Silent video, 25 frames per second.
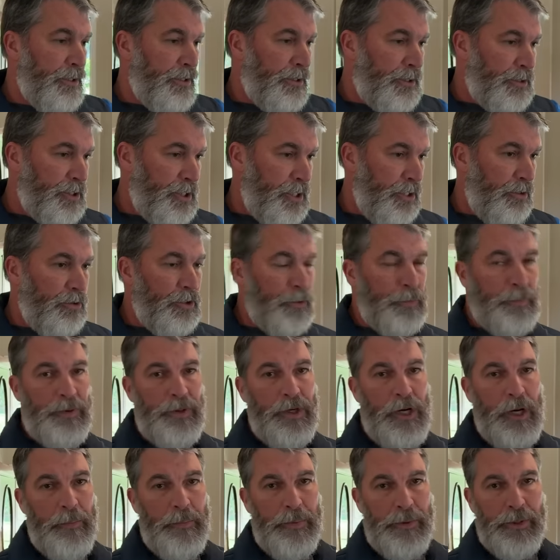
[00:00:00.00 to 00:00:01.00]
sell the
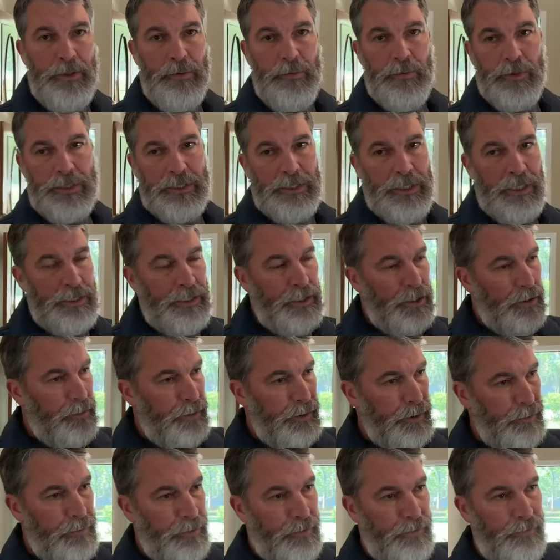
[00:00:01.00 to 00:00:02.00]
property, which I tell
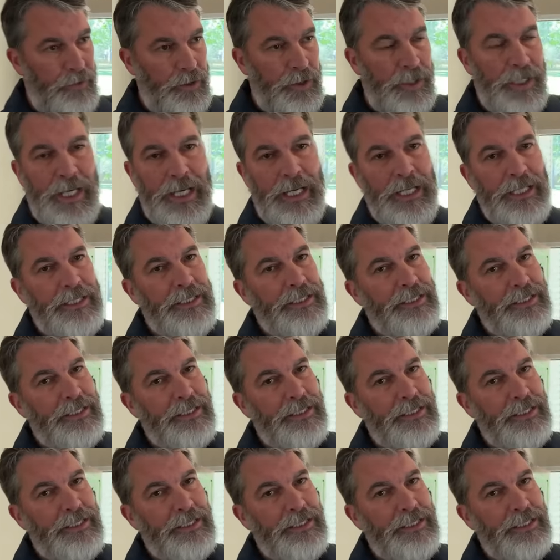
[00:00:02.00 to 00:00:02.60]
people, if you can